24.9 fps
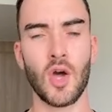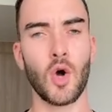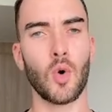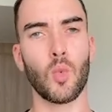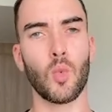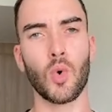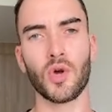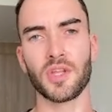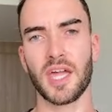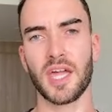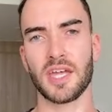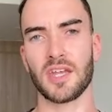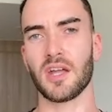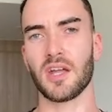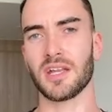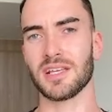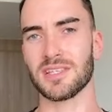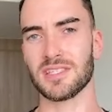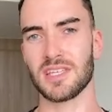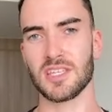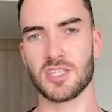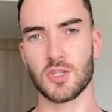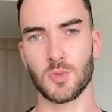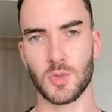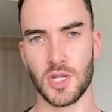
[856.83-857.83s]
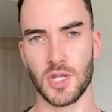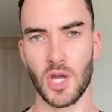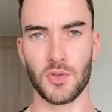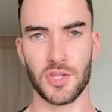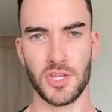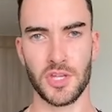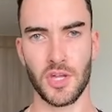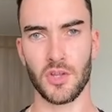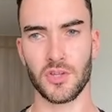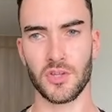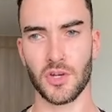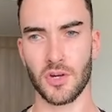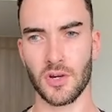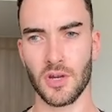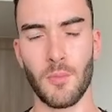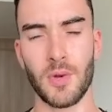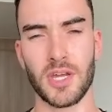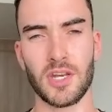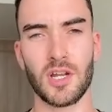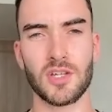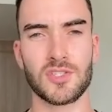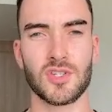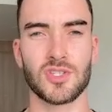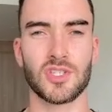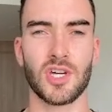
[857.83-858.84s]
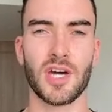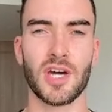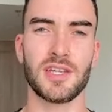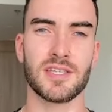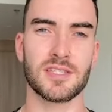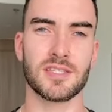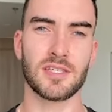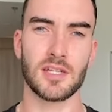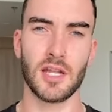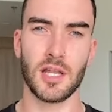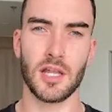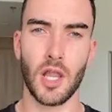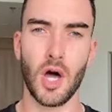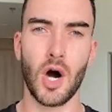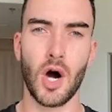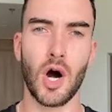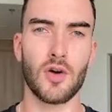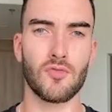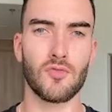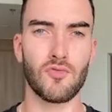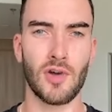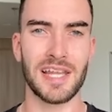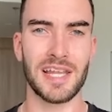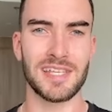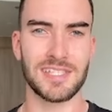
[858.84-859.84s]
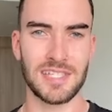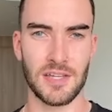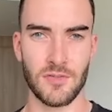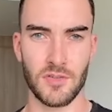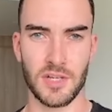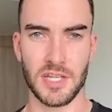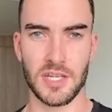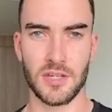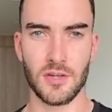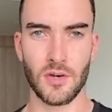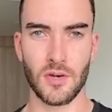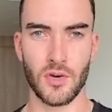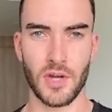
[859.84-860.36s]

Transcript: One cannot exist without the other. And we can also tie this to the law of relativity.